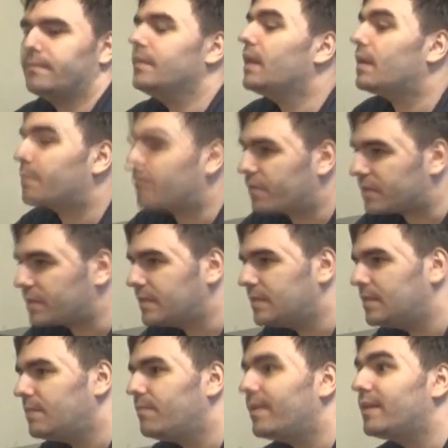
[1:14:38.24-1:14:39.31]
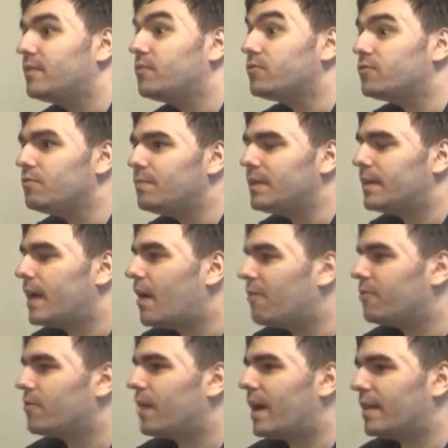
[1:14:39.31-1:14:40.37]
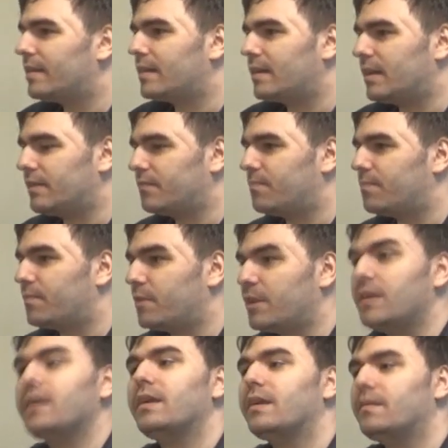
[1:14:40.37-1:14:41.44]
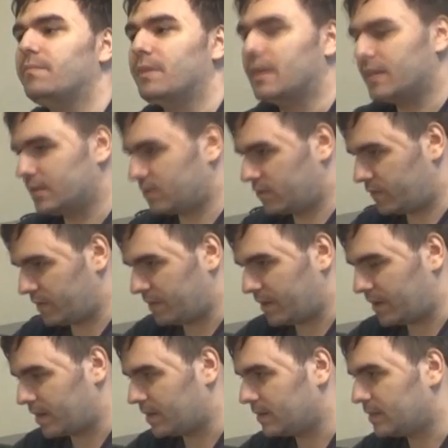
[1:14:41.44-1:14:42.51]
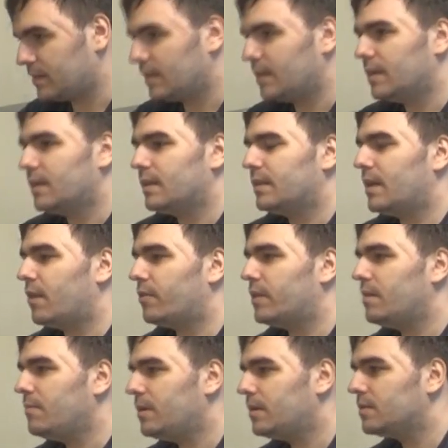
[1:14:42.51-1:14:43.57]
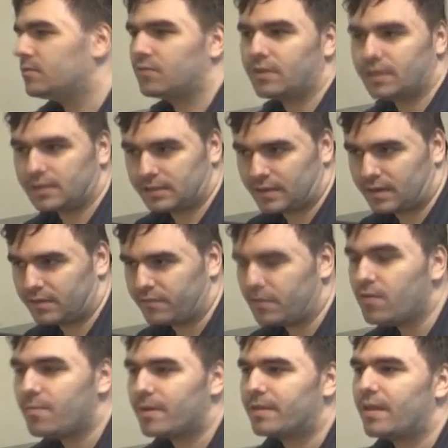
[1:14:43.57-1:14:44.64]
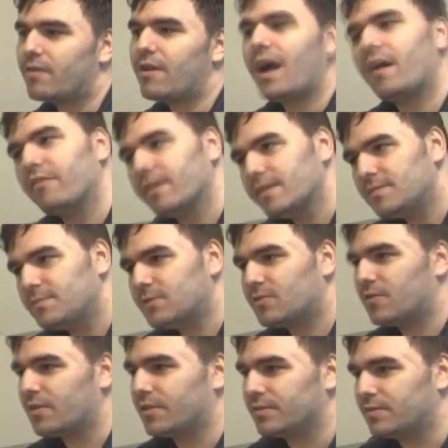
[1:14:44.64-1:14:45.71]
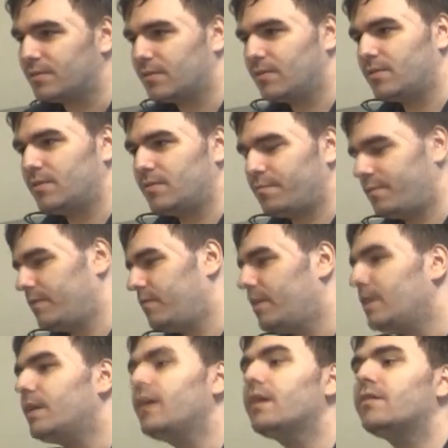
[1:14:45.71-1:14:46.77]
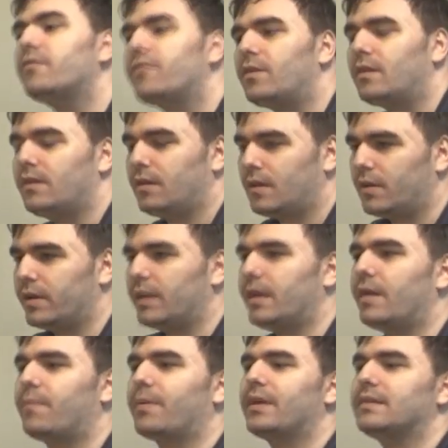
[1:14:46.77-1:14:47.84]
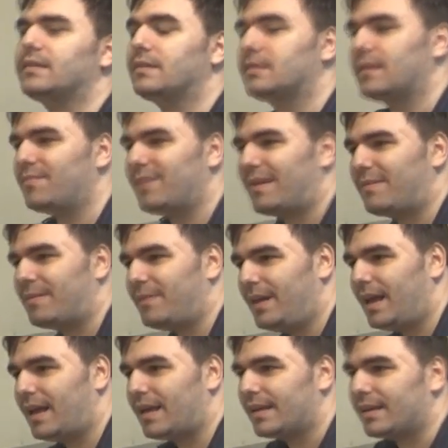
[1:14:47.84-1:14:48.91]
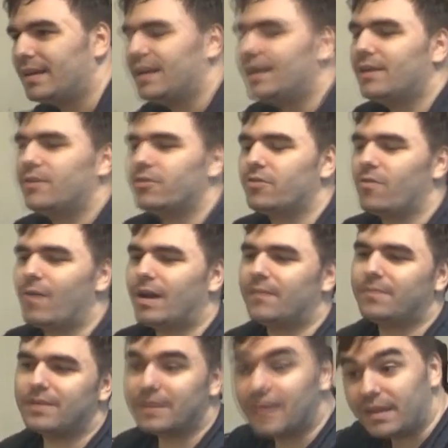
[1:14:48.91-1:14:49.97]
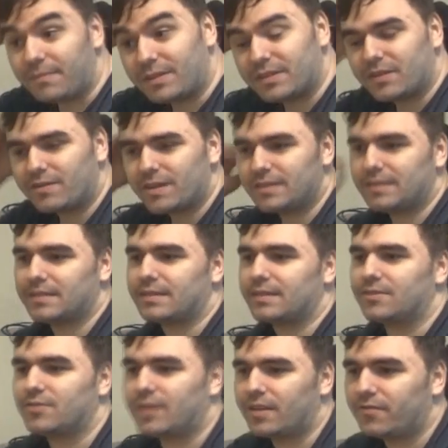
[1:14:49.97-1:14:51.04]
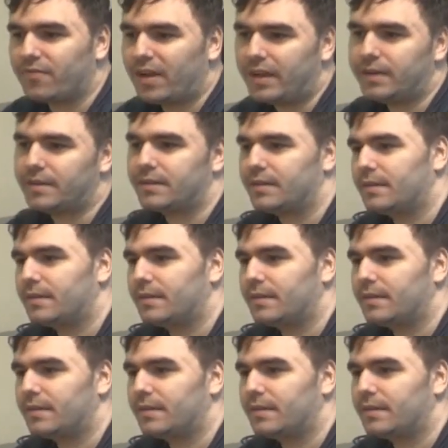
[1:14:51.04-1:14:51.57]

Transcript: Not a perfect system, but it used to be. Now you got the left bringing in millions of immigrants. Now the immigrants don't necessarily vote, but now you have hate speech laws. You know, you need to be very careful, you know, in their presence and blah blah blah. And you don't want to be labeled a racist because you get fired.